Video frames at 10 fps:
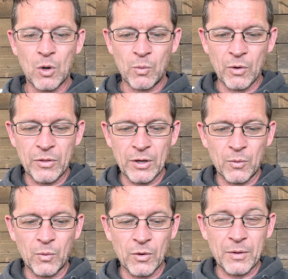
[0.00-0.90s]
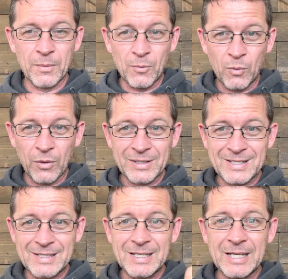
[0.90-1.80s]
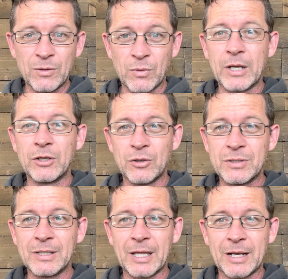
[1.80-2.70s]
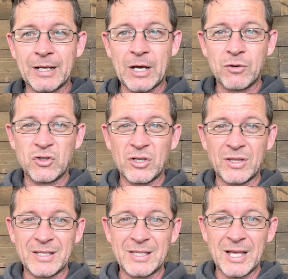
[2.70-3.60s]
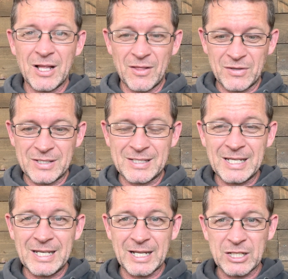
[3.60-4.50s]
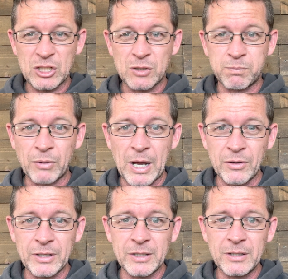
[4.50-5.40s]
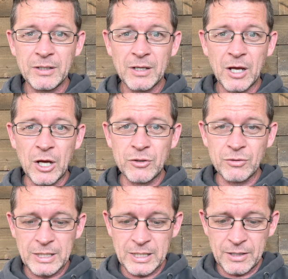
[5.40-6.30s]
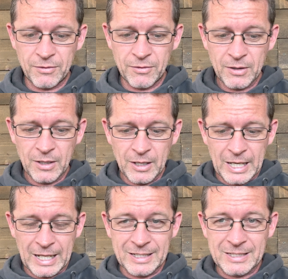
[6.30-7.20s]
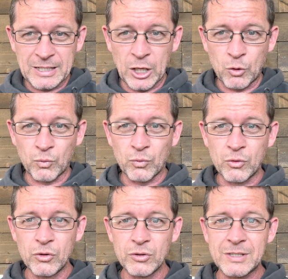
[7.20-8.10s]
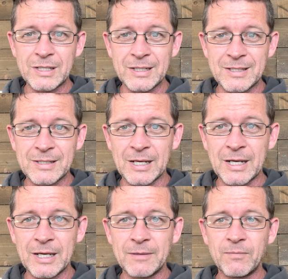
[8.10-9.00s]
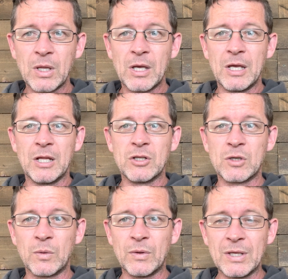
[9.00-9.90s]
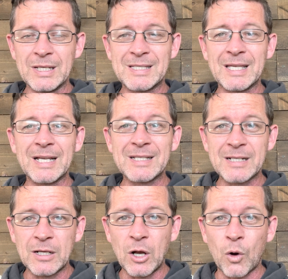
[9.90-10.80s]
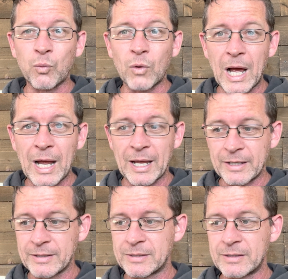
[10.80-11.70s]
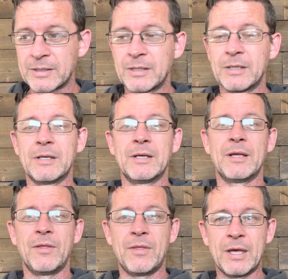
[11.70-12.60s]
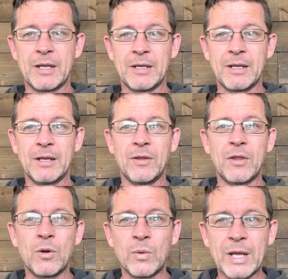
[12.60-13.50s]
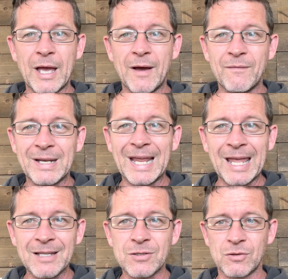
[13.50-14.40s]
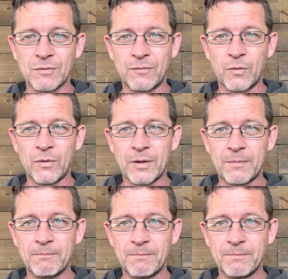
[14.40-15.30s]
where the seed, right, using that analogy, the seed has sprouted underneath and it's got roots inside. And so when these things arise, then we have an answer for them.